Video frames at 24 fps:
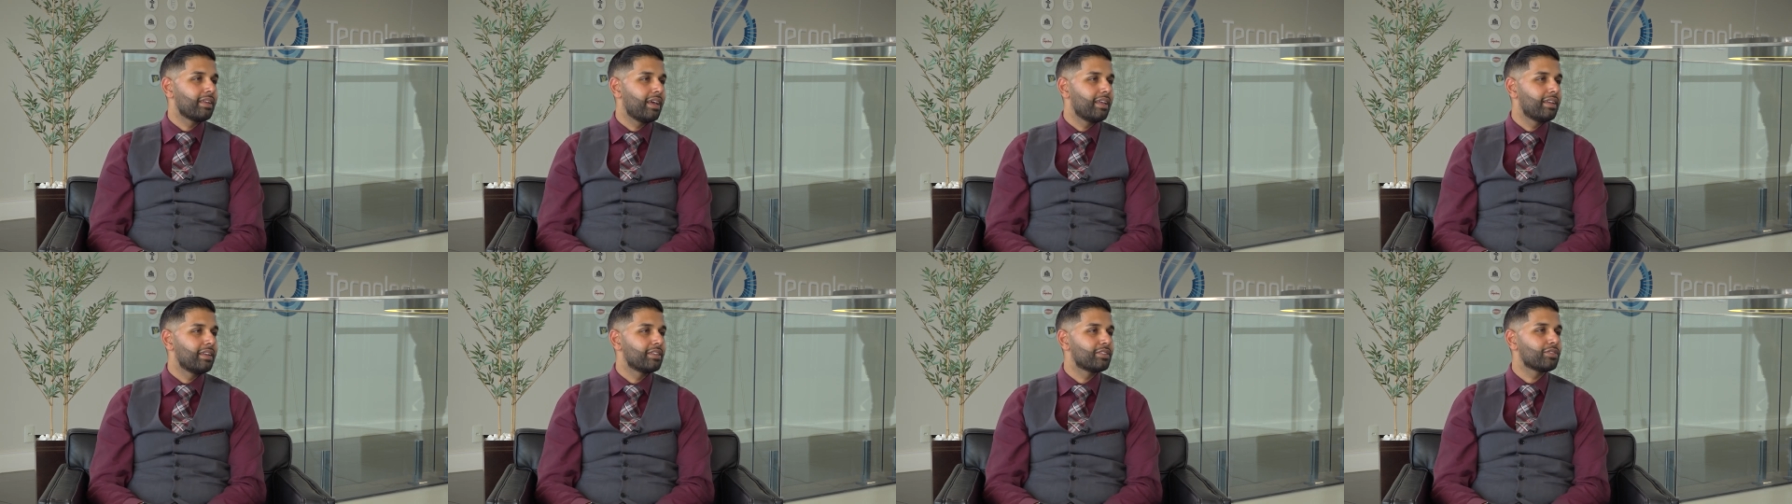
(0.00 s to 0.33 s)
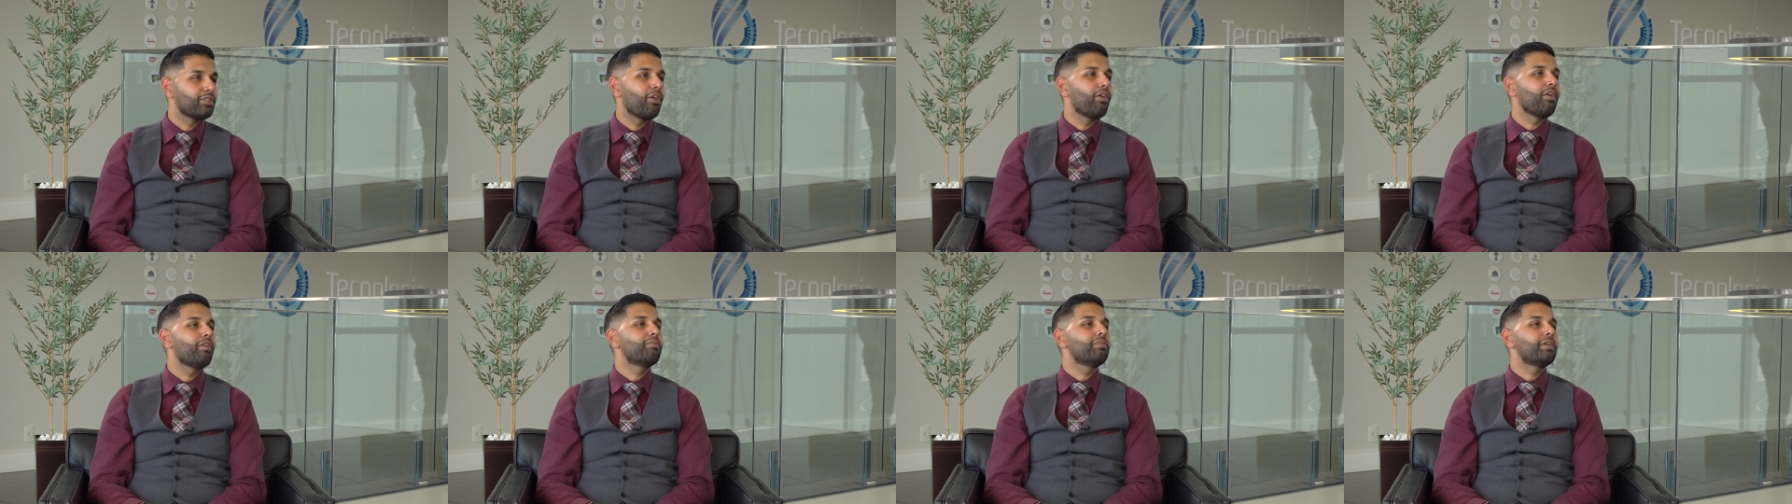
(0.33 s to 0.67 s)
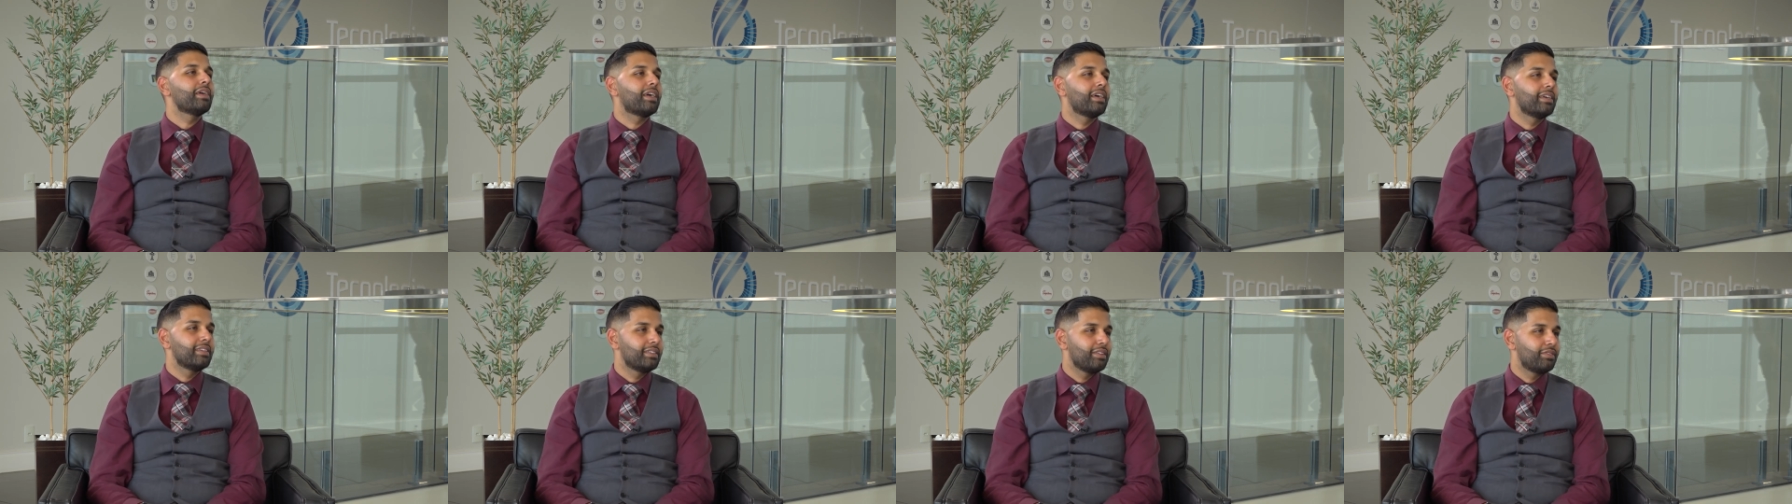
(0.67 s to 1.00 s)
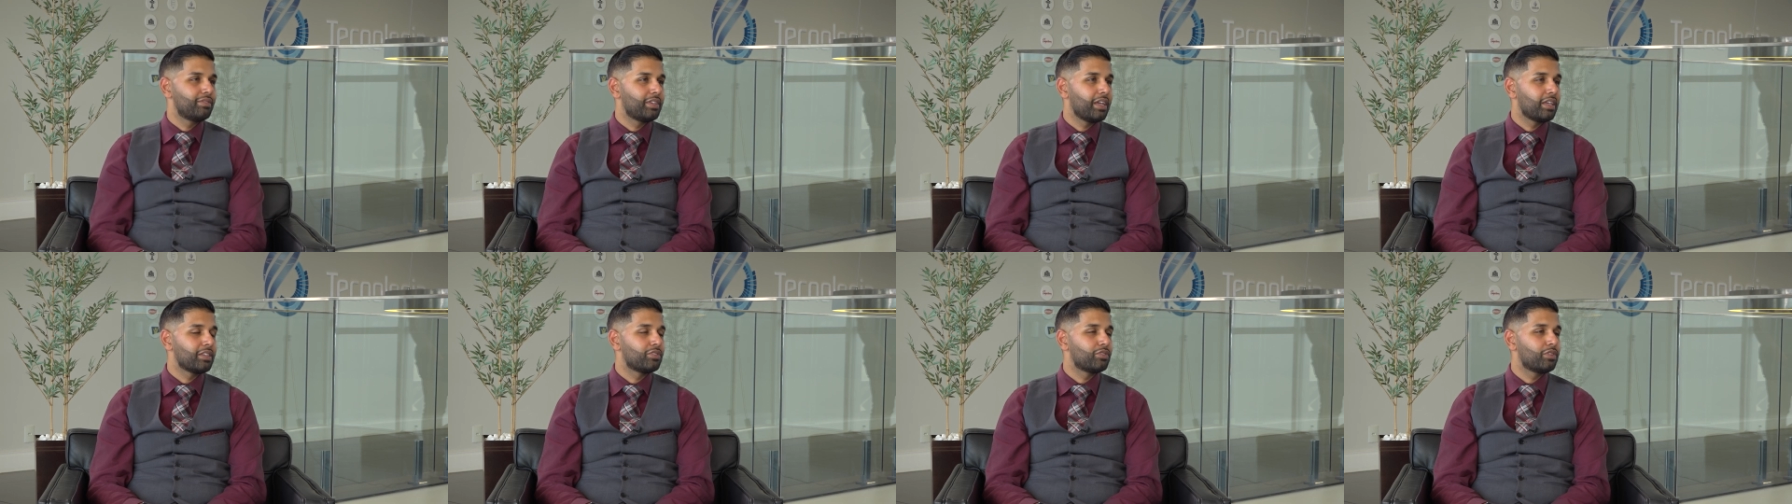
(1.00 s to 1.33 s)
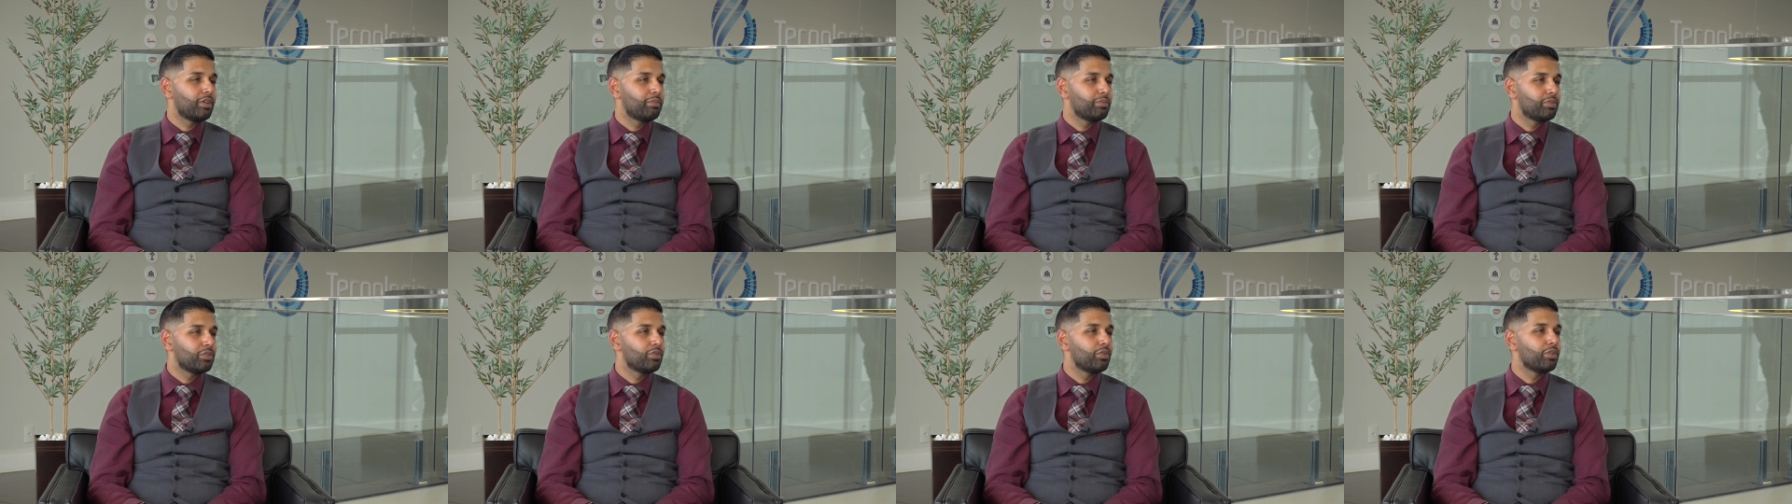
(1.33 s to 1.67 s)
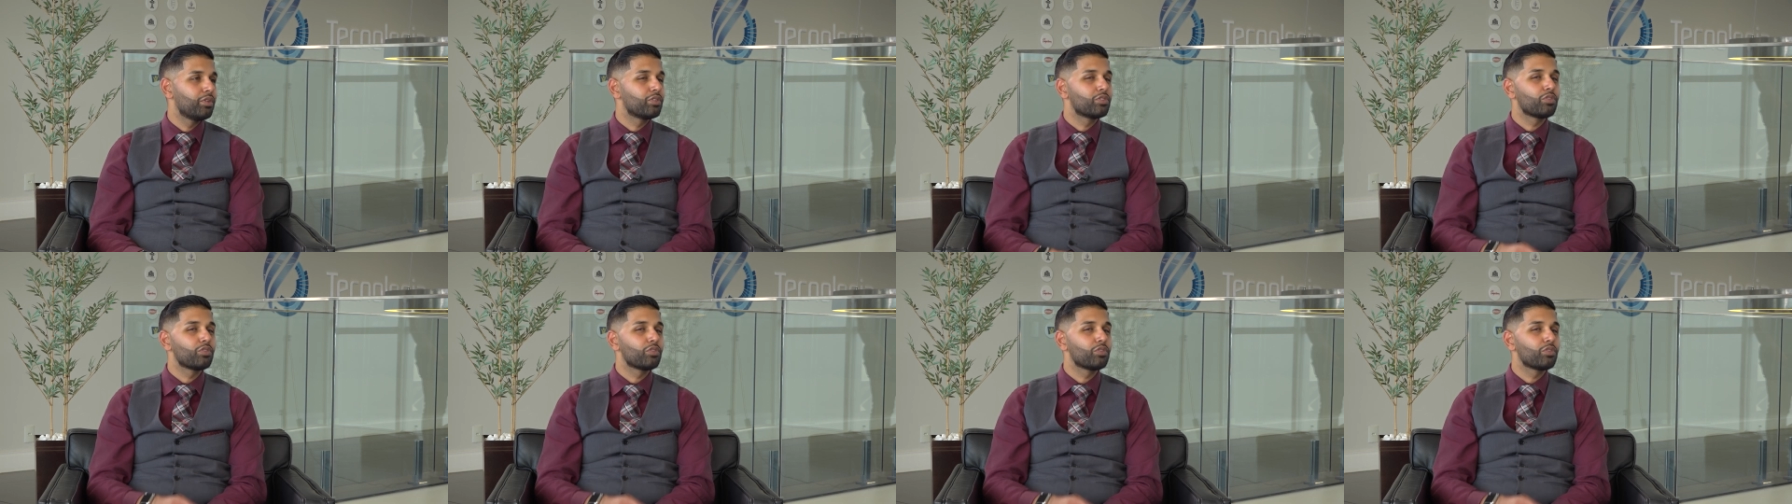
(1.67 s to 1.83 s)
And wow. it's all because of Jetstream Studio.